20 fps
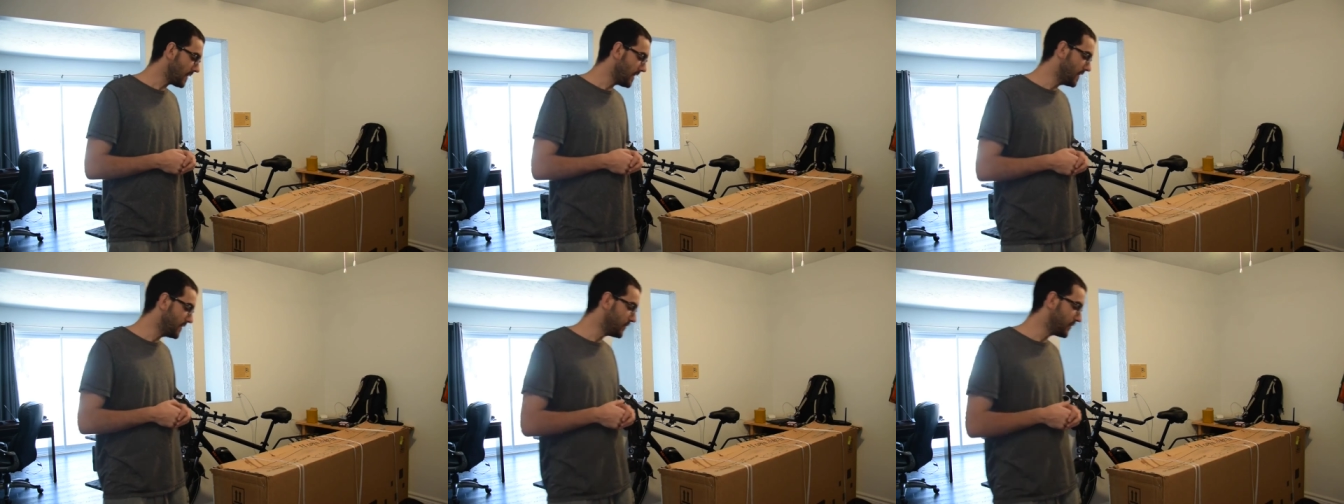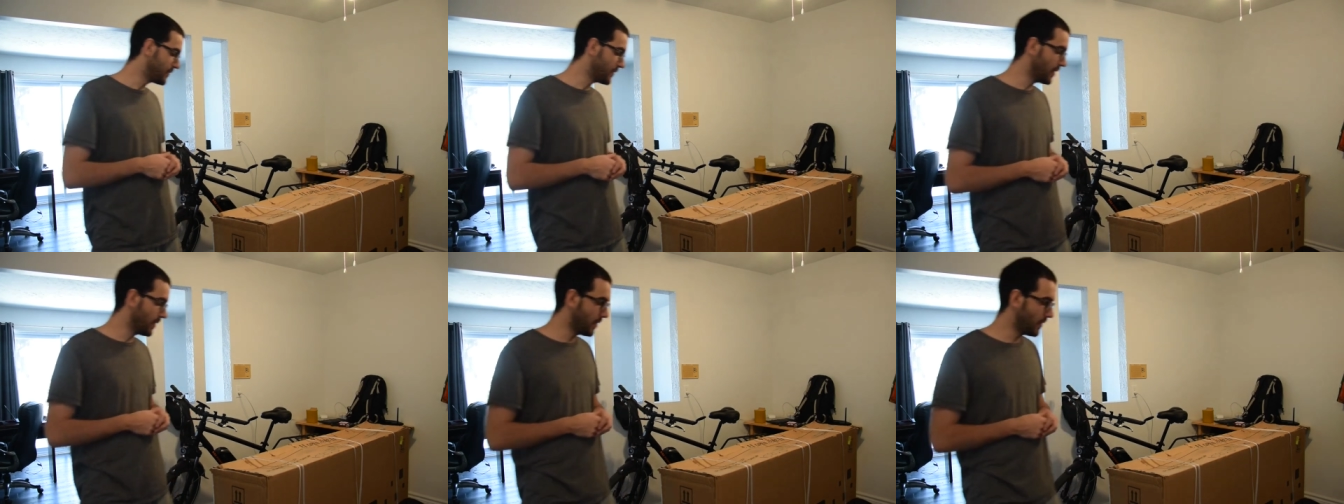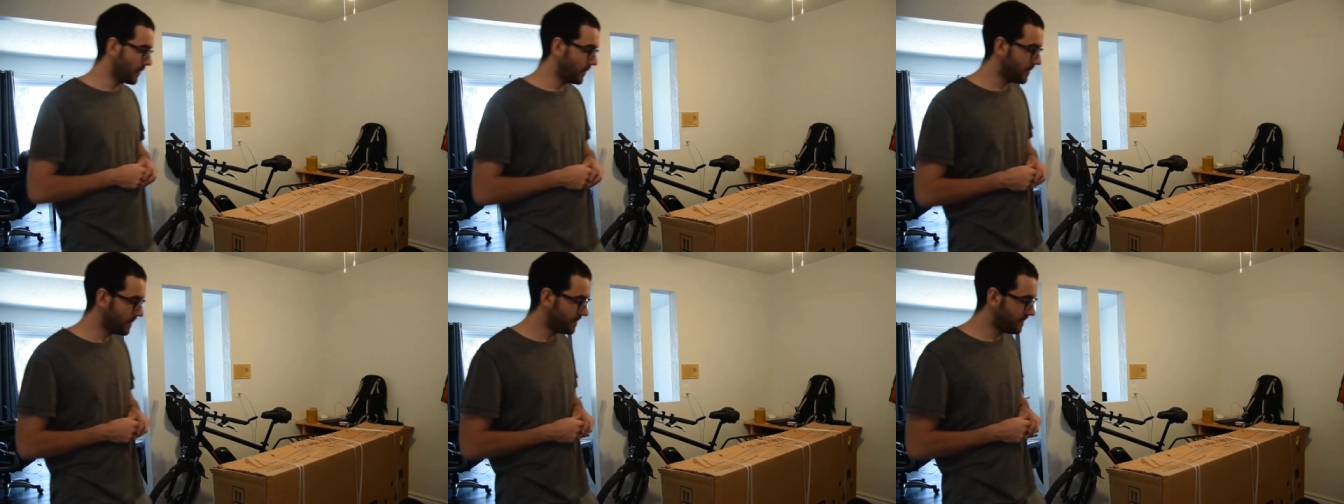And
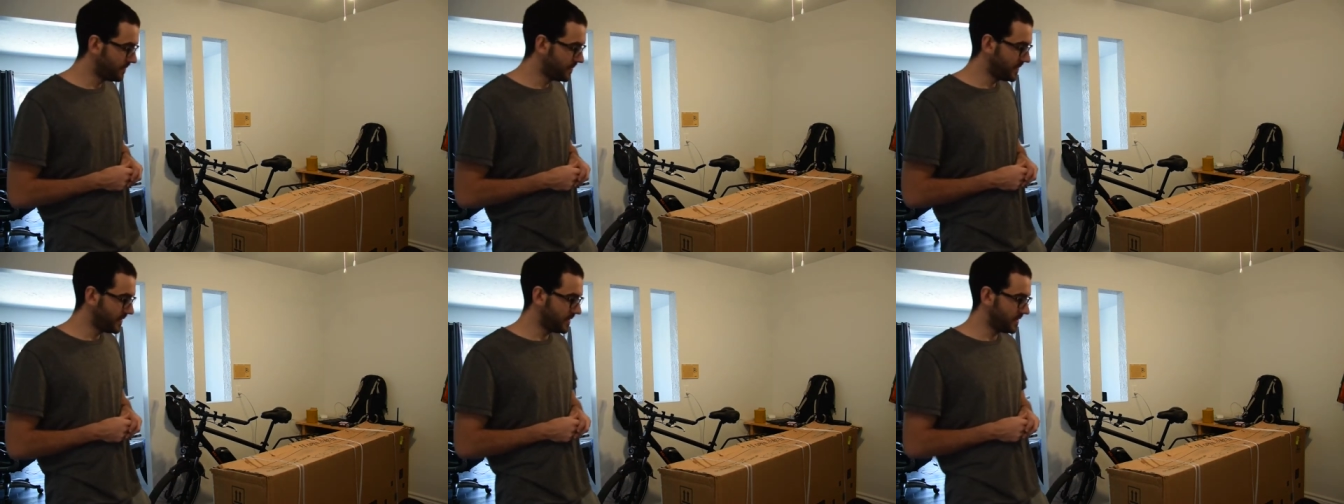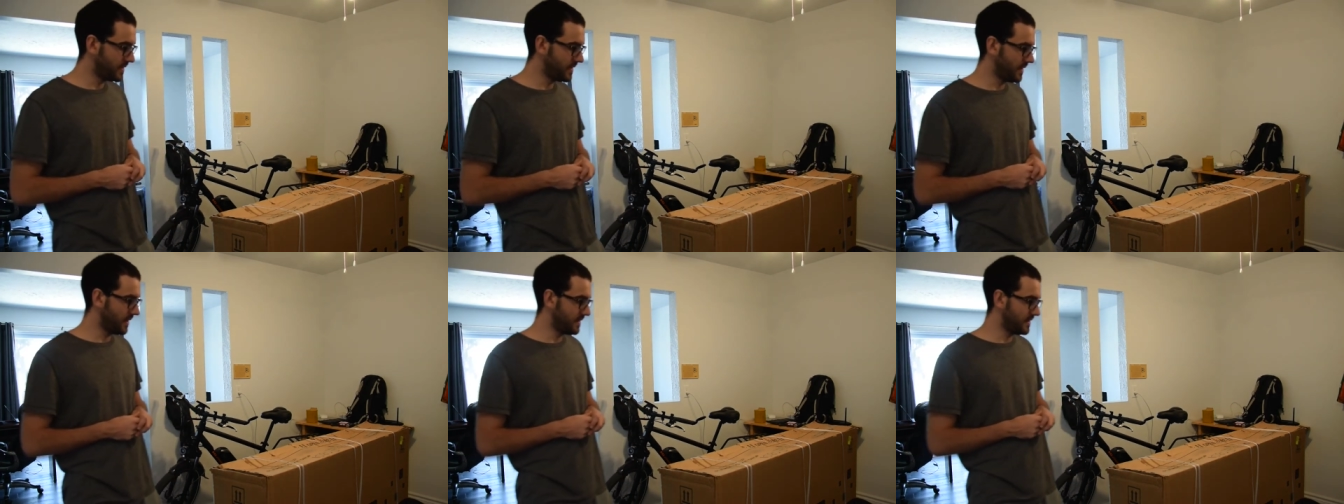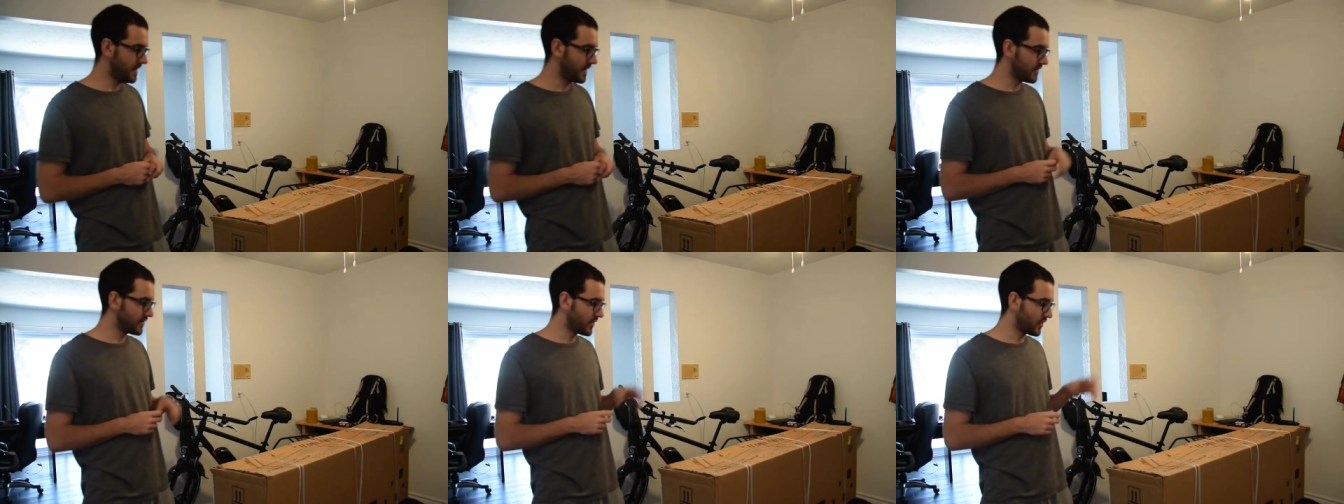so th
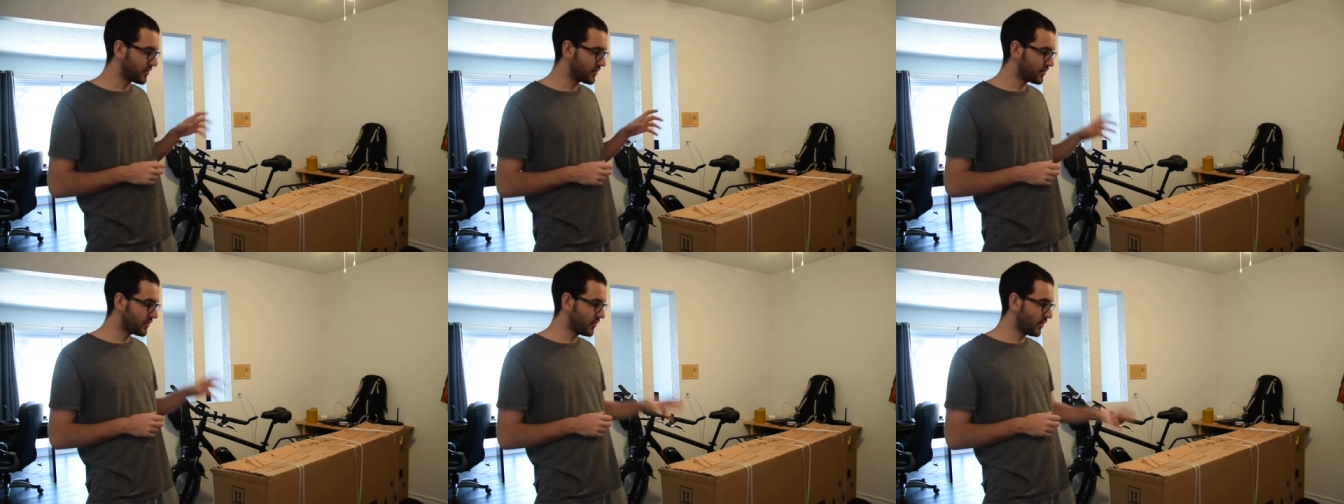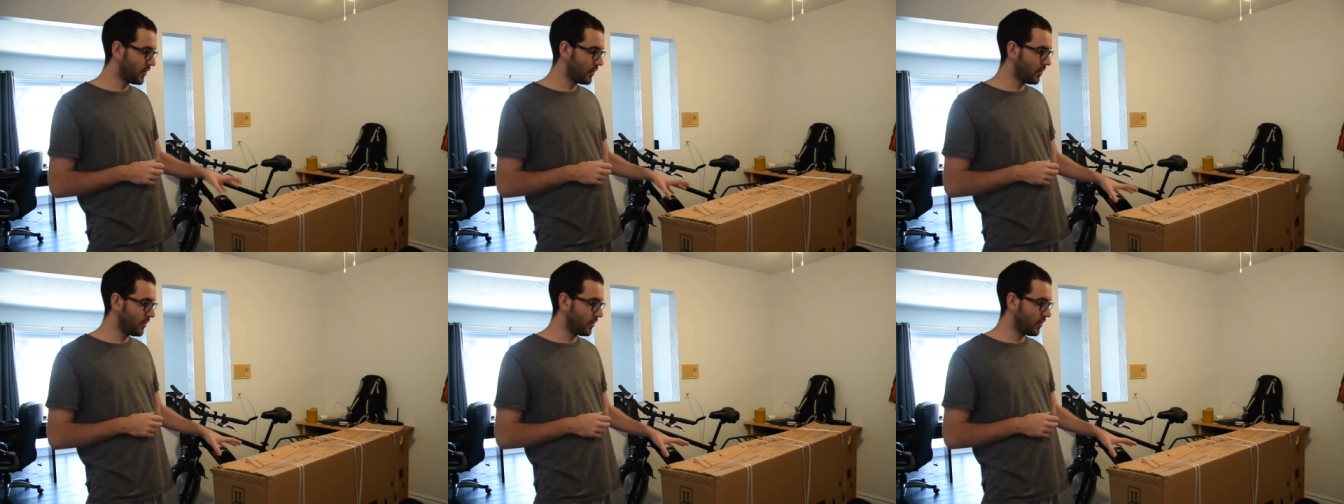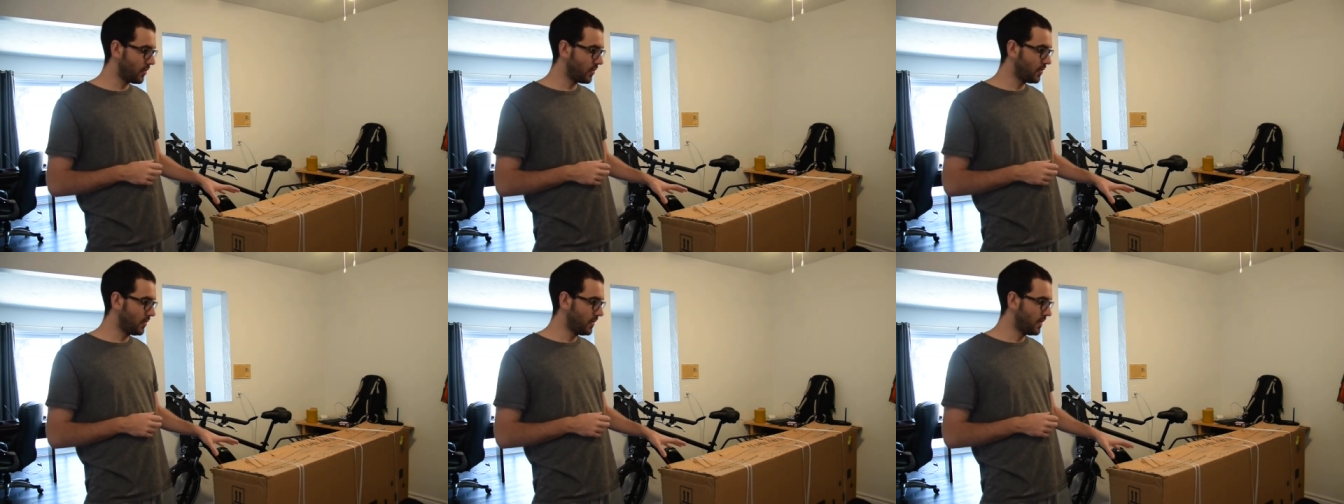there's
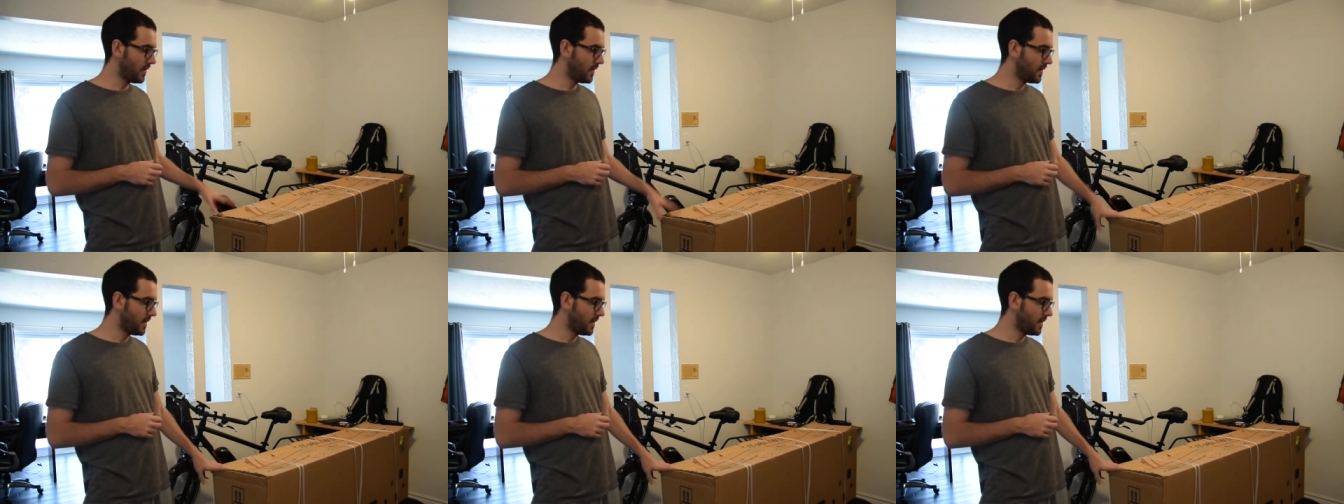also